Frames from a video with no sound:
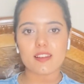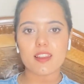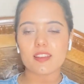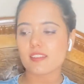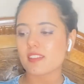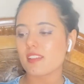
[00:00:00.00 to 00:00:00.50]

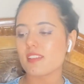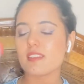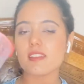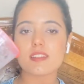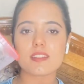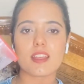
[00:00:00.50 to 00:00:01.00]
Like this is
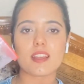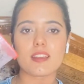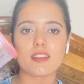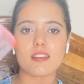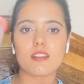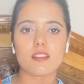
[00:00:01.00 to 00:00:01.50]
the
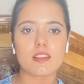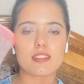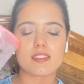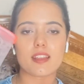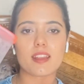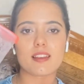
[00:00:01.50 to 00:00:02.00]
second
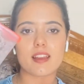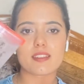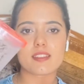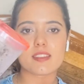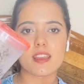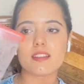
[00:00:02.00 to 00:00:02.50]

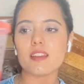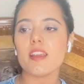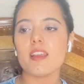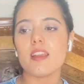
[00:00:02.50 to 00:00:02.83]
last thing.